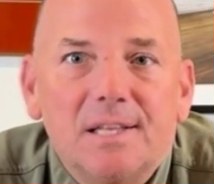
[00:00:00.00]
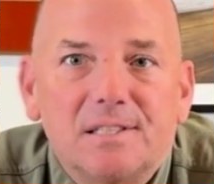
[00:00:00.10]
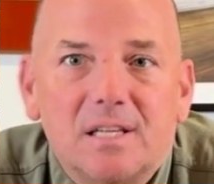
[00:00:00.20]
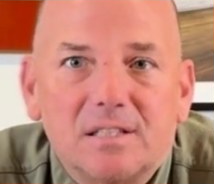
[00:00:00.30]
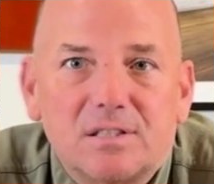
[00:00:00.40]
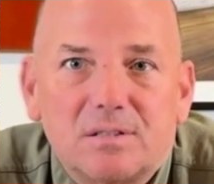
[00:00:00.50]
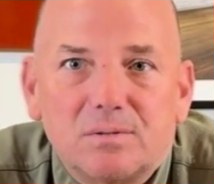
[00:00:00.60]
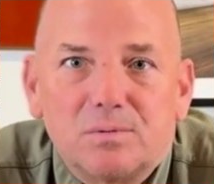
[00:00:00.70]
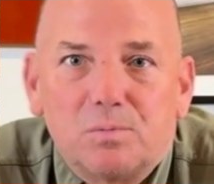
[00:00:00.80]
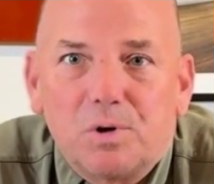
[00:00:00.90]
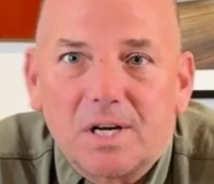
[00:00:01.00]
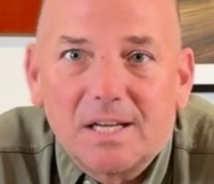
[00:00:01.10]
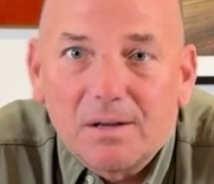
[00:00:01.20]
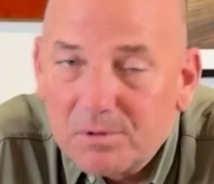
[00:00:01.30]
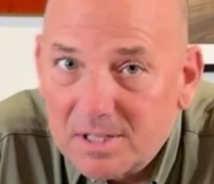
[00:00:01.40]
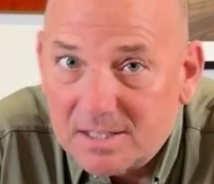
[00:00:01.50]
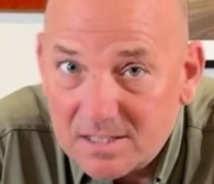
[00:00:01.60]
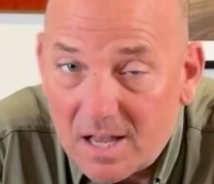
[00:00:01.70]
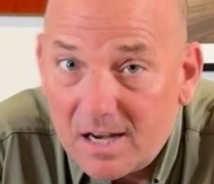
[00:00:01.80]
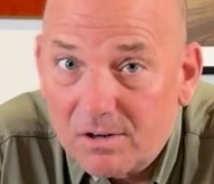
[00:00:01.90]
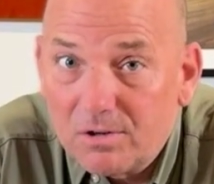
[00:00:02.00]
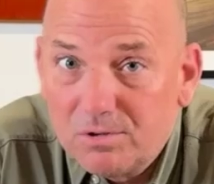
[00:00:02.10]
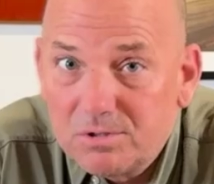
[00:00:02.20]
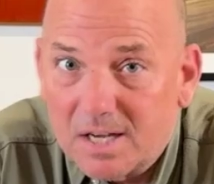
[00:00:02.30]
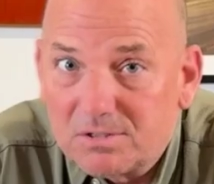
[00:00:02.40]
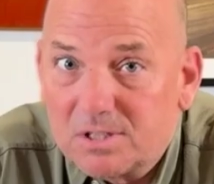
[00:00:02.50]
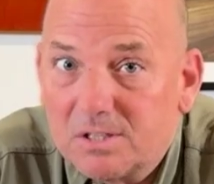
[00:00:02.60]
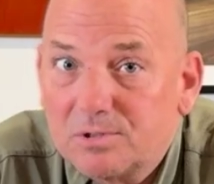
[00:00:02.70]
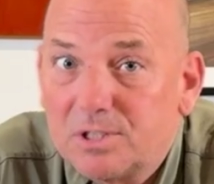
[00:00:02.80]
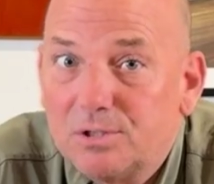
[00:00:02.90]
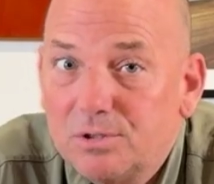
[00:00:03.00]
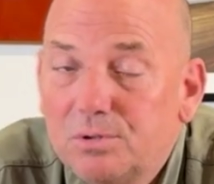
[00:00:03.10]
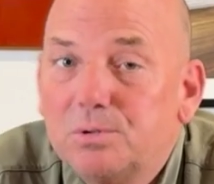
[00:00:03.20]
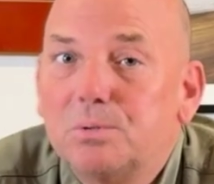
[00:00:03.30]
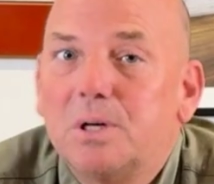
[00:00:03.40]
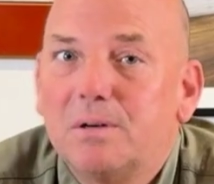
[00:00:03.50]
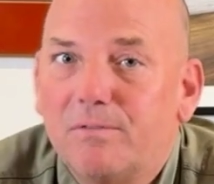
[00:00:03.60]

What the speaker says: since we're going to get with a designer who's actually going to do